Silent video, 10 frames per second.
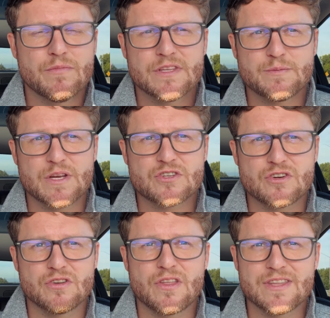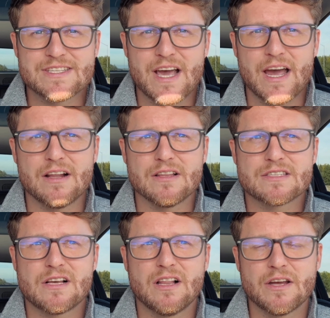Just make sure that the title
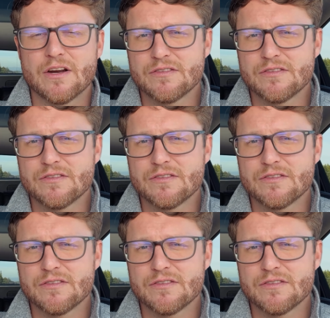is clear,